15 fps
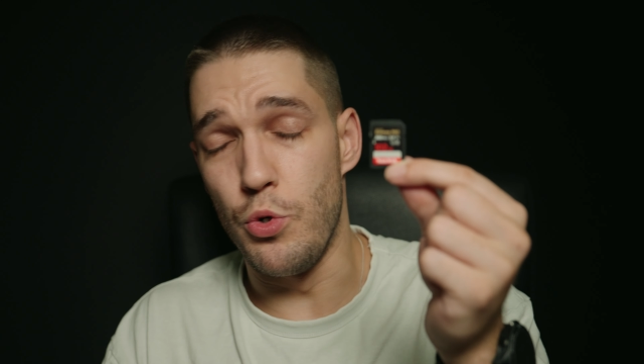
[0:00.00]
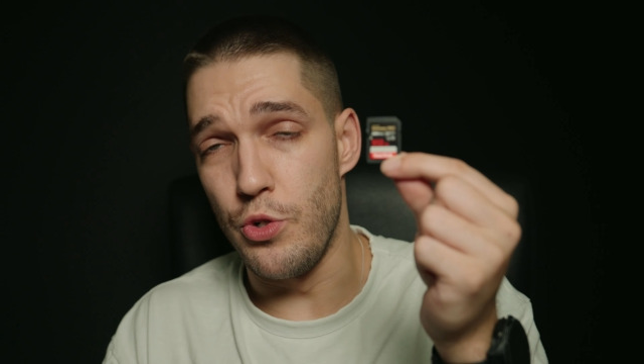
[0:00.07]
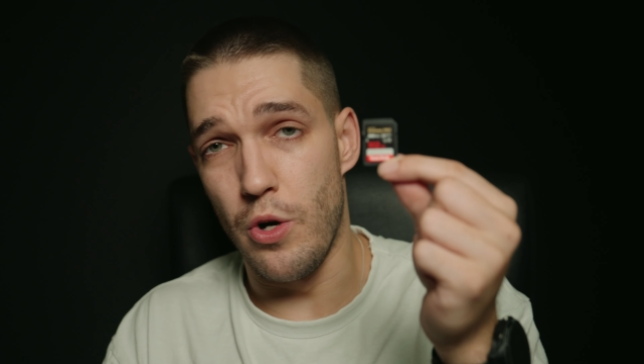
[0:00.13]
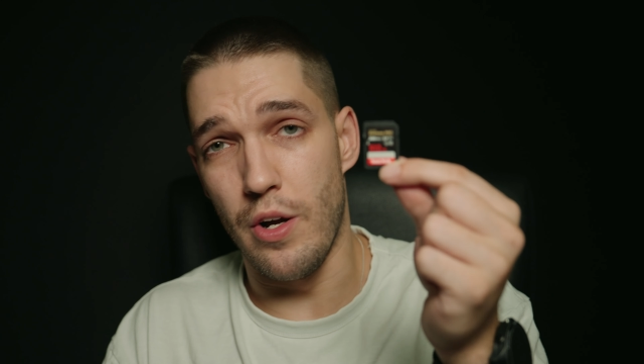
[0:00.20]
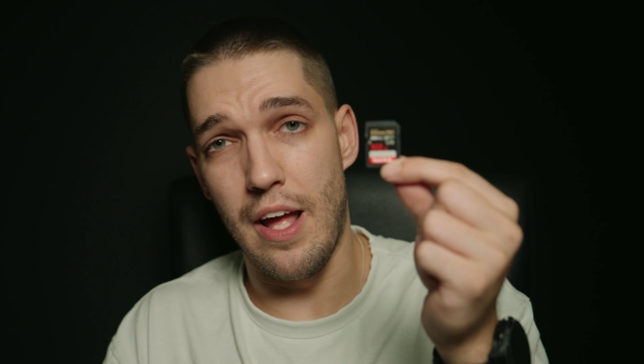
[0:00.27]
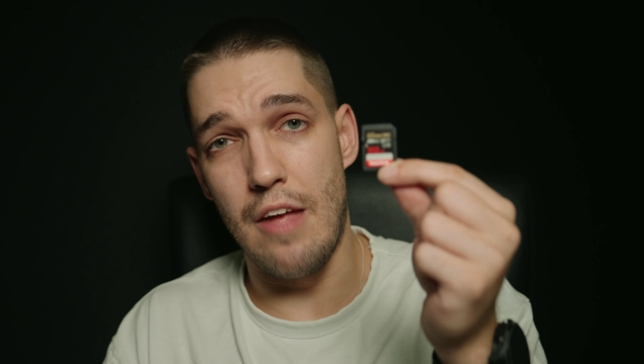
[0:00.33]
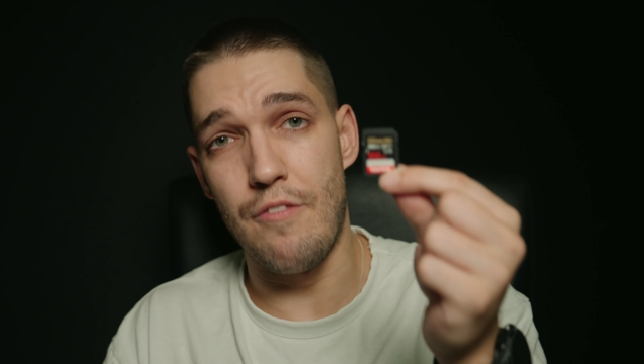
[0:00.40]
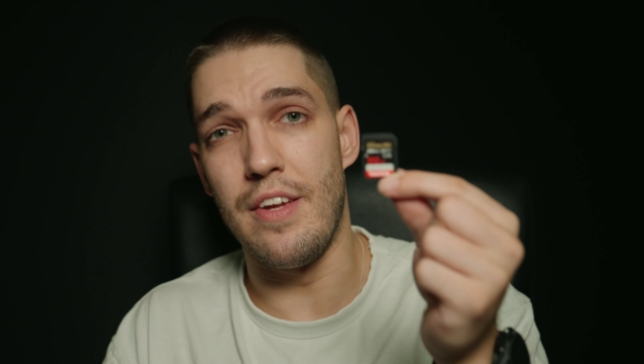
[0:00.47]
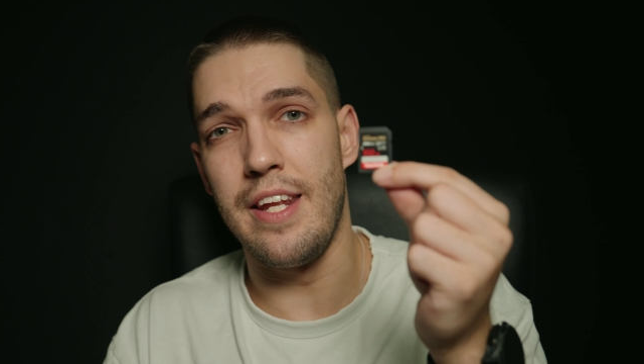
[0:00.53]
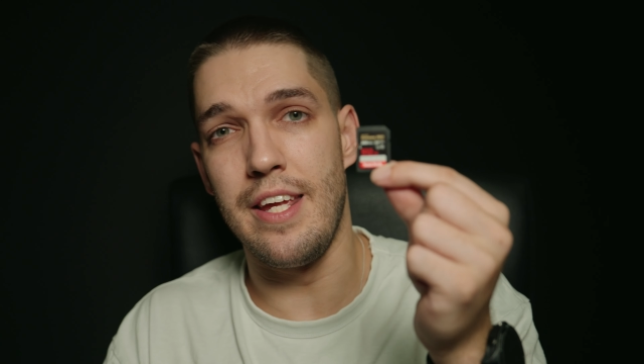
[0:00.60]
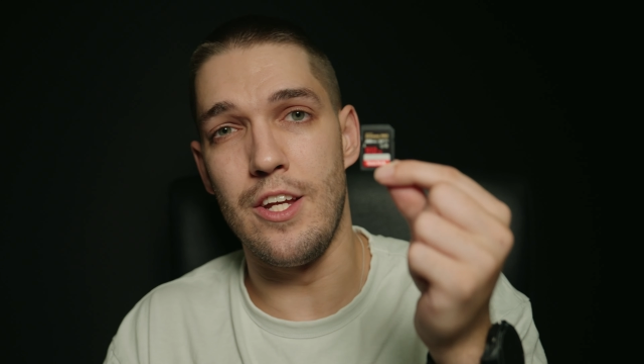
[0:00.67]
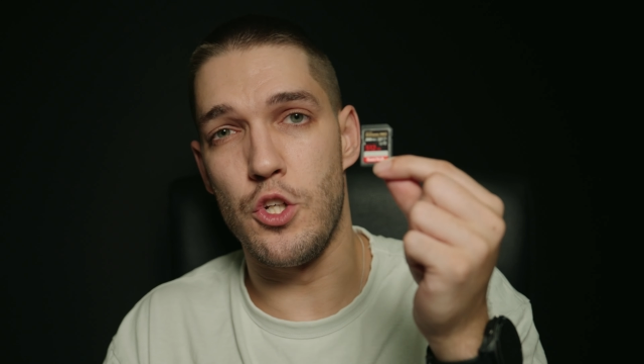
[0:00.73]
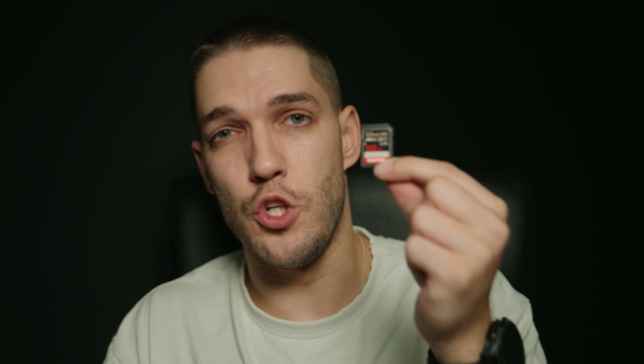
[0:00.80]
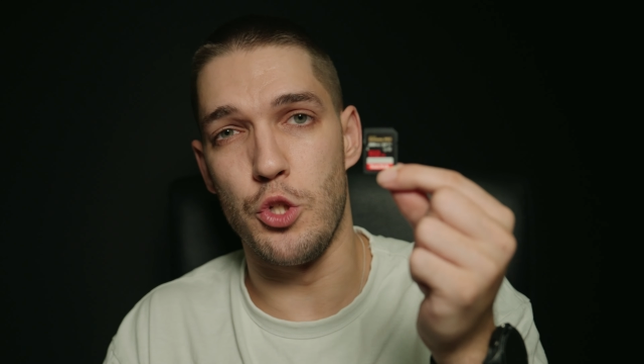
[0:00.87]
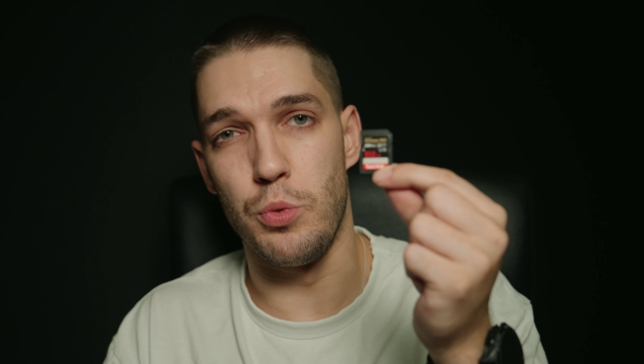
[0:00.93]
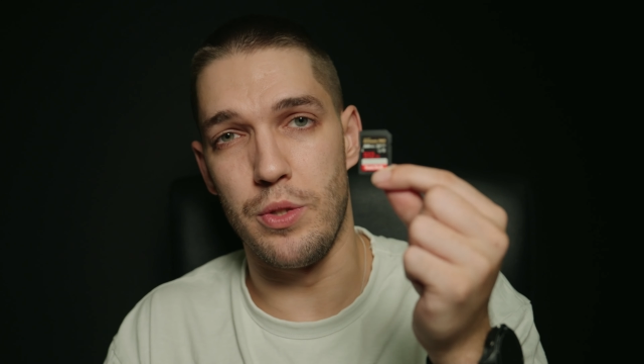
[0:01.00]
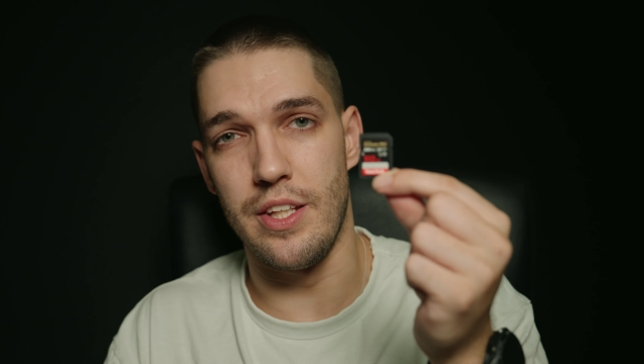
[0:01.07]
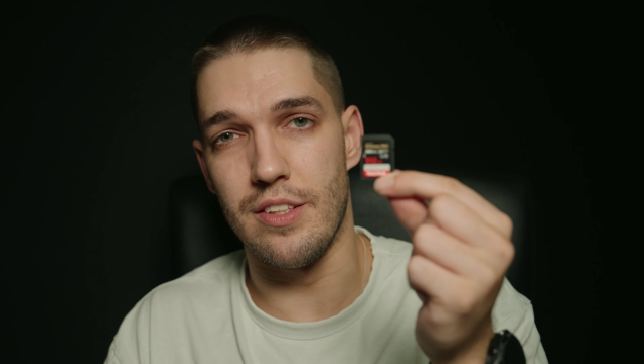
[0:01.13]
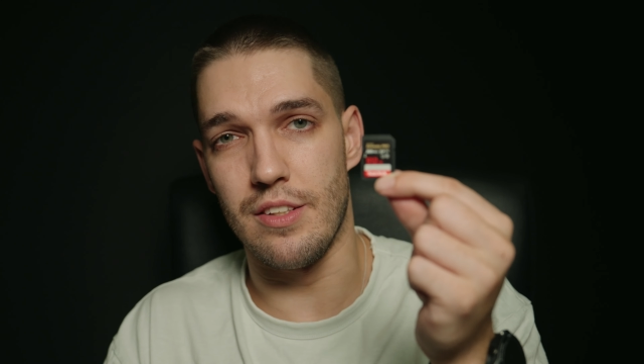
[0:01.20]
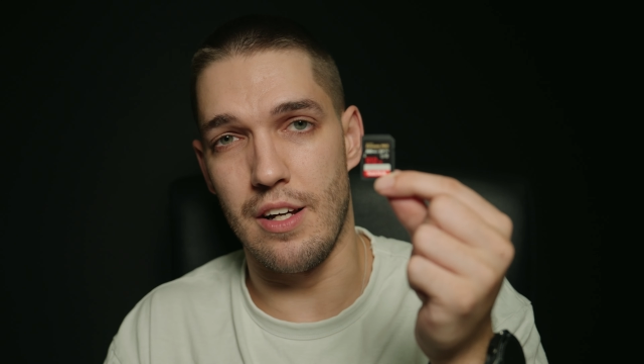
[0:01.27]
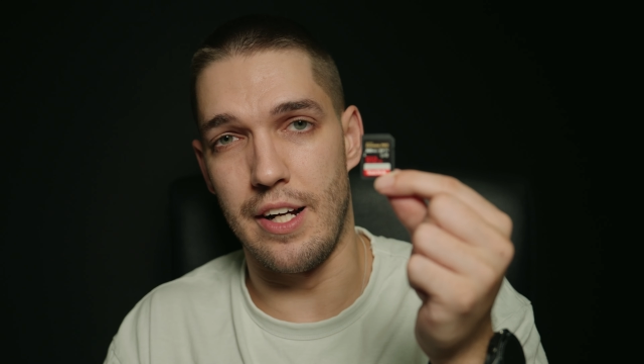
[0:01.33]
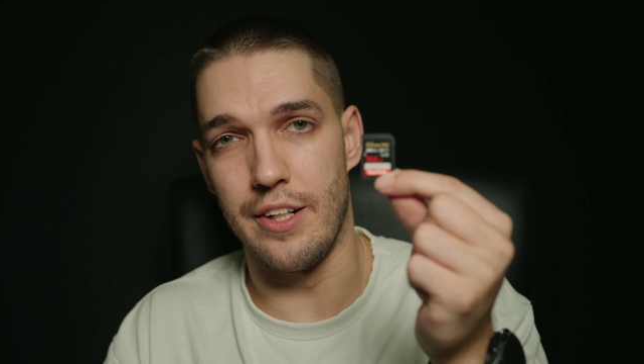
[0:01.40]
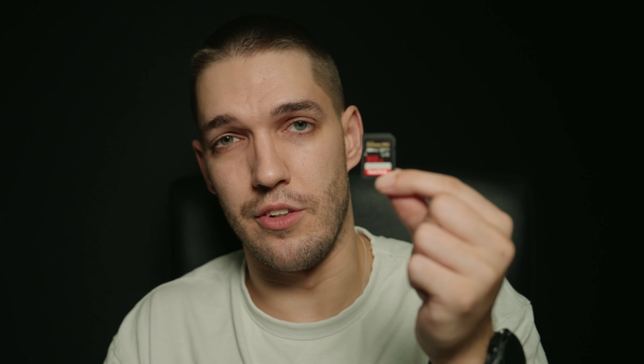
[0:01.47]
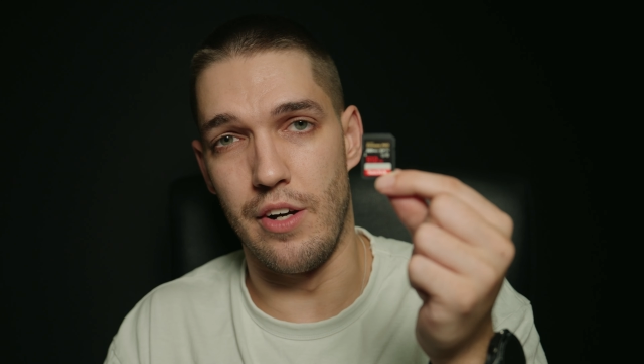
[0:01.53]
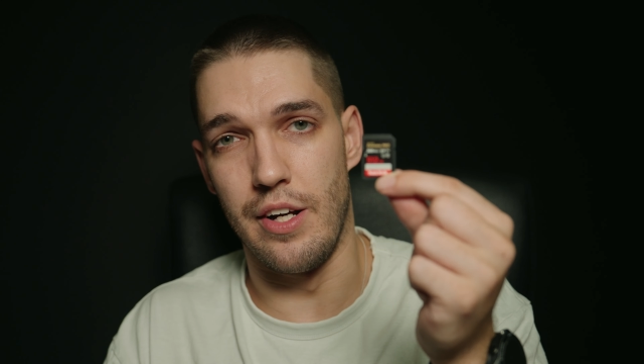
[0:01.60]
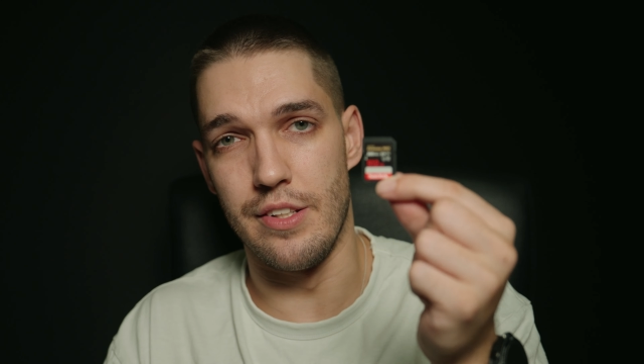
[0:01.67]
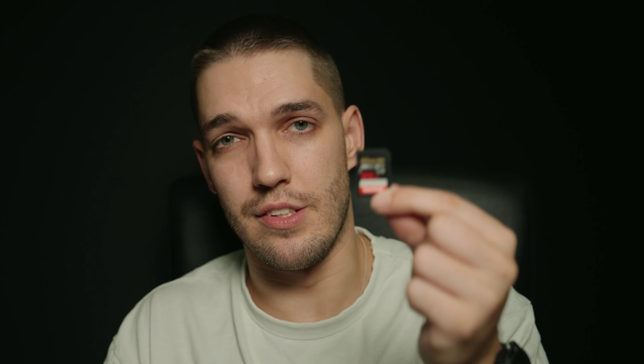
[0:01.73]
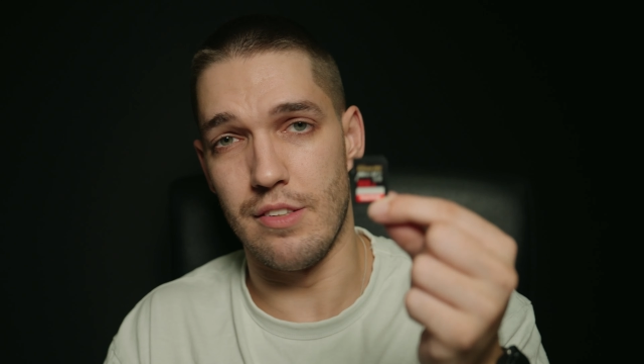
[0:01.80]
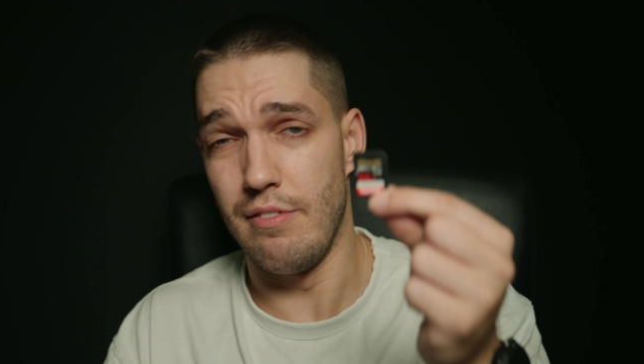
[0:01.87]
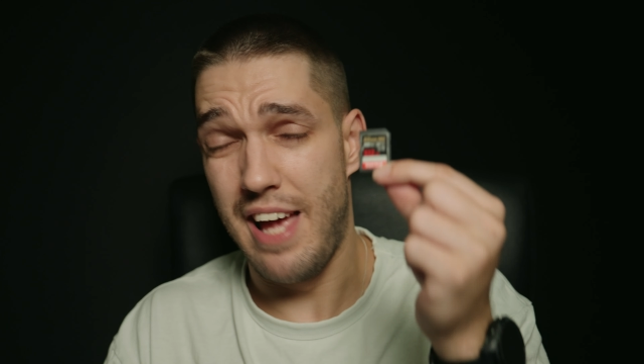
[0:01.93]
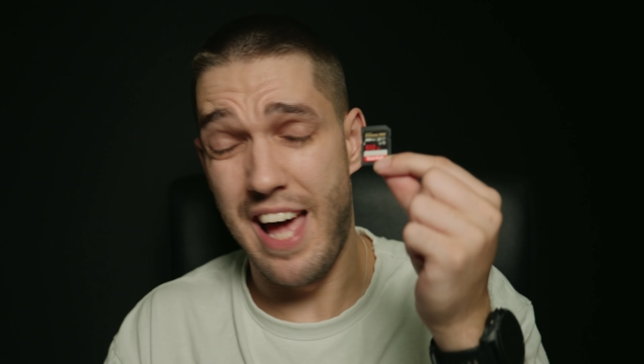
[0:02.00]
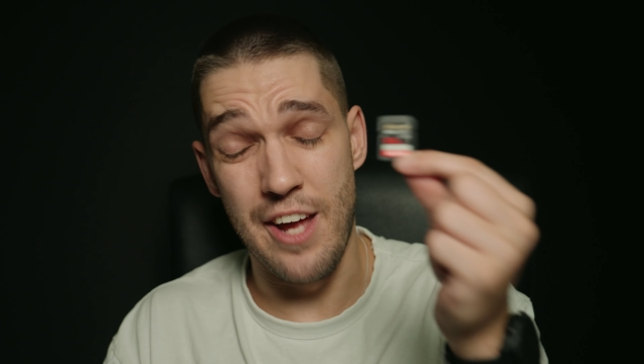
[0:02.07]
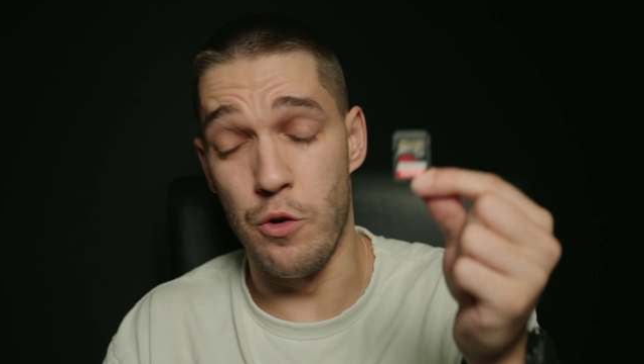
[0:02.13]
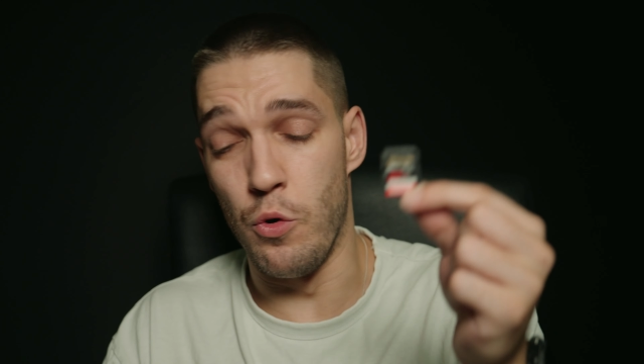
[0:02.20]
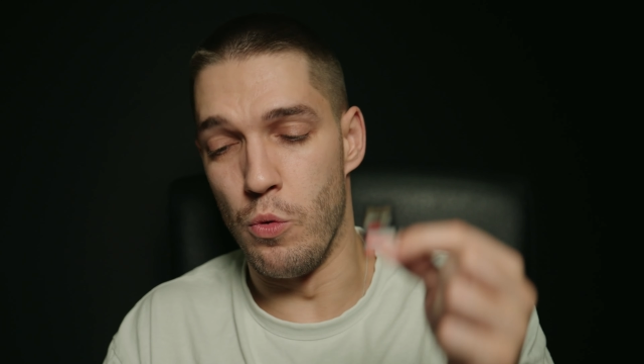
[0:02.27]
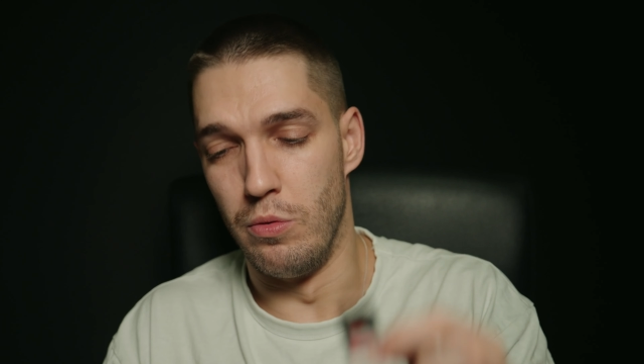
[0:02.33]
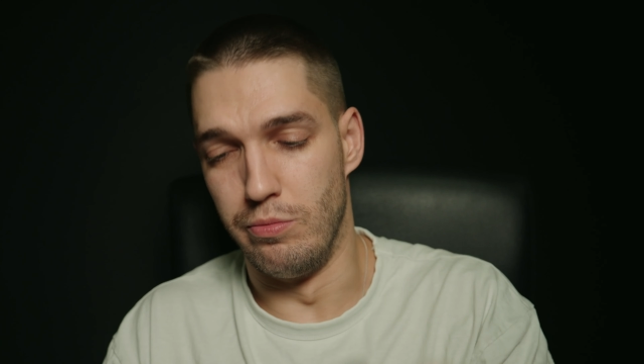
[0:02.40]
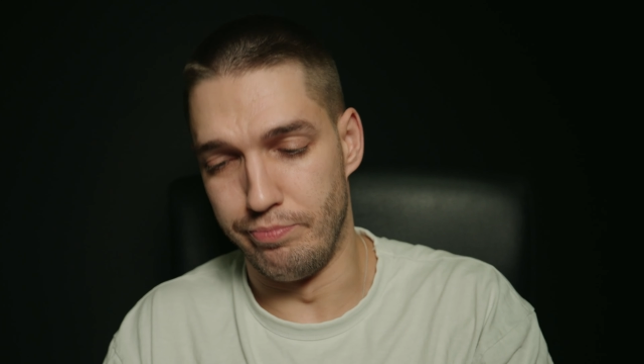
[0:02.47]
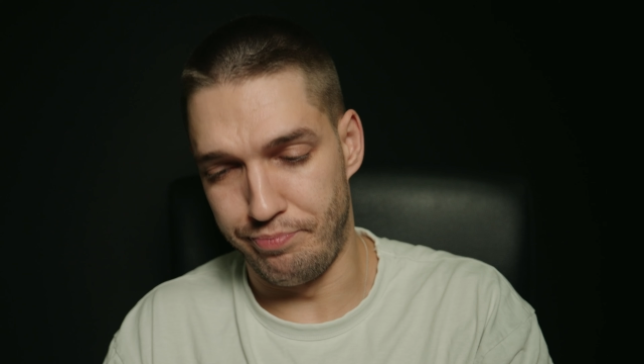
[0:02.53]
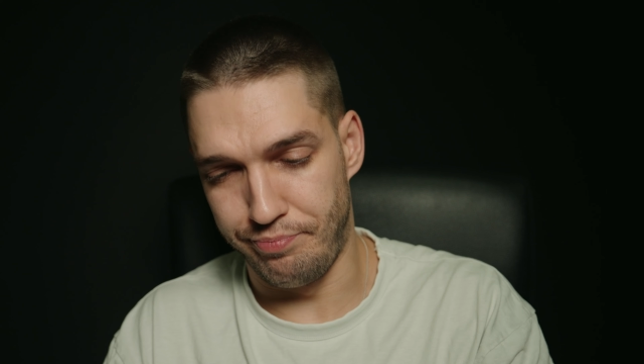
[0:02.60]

not have any issues with this card, guys, at all.